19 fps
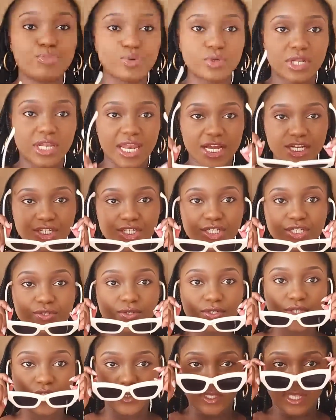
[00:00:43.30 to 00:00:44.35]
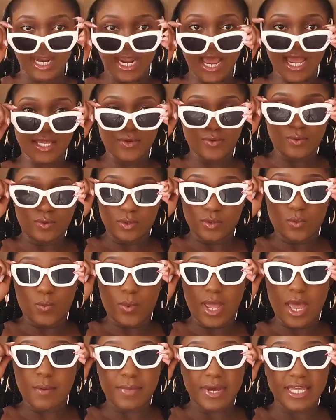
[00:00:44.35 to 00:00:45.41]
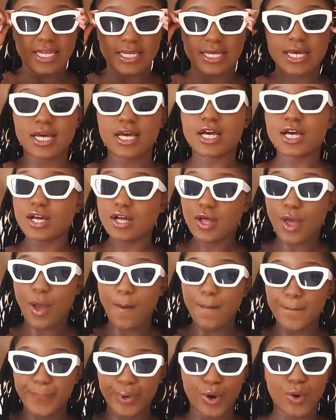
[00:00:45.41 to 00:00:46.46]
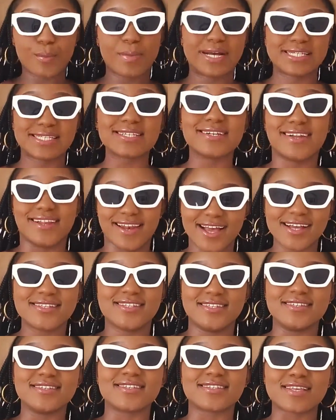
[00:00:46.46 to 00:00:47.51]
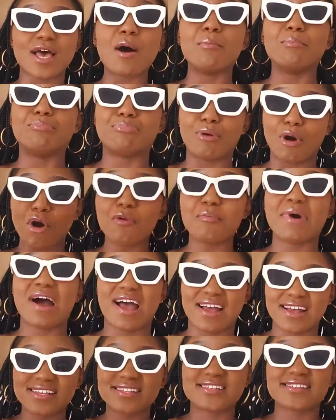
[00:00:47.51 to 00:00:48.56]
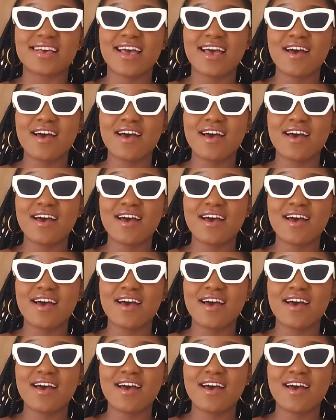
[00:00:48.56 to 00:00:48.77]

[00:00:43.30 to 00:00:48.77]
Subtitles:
put lashes on so that I could wear my bomb ass glasses. Bomb ass